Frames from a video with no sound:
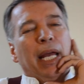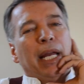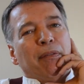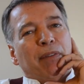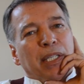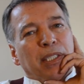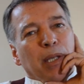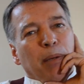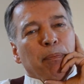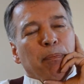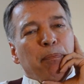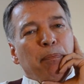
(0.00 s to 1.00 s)
and I've got
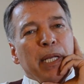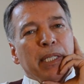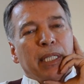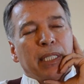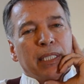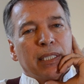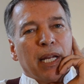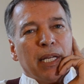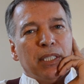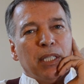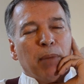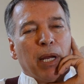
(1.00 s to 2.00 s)
some basic
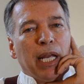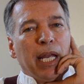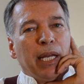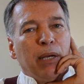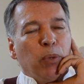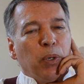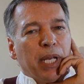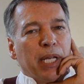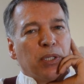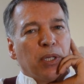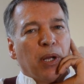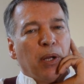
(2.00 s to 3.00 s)
designs in my head, and we'll
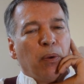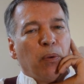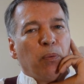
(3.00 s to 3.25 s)
get to